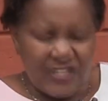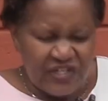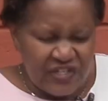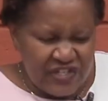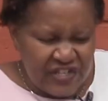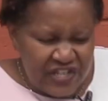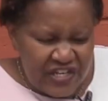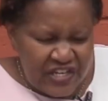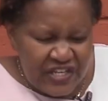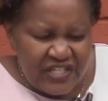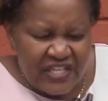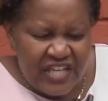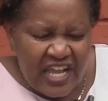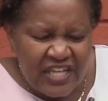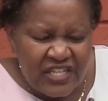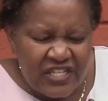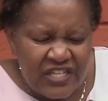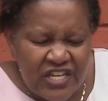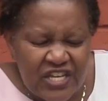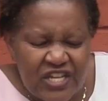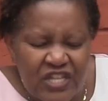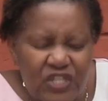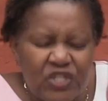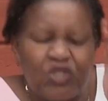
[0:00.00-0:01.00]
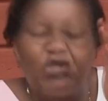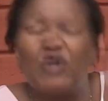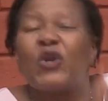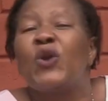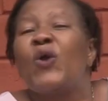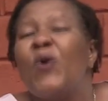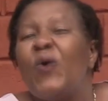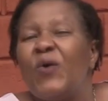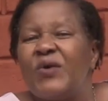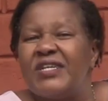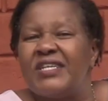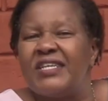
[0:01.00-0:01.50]
Jesus is
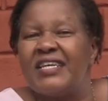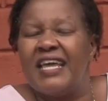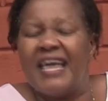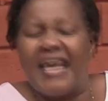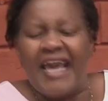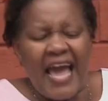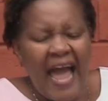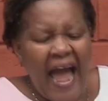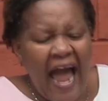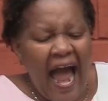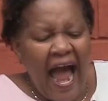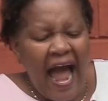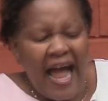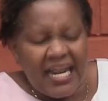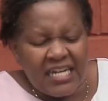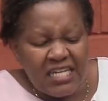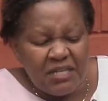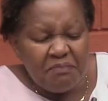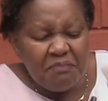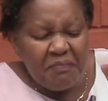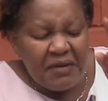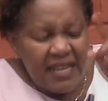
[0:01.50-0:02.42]
Lord and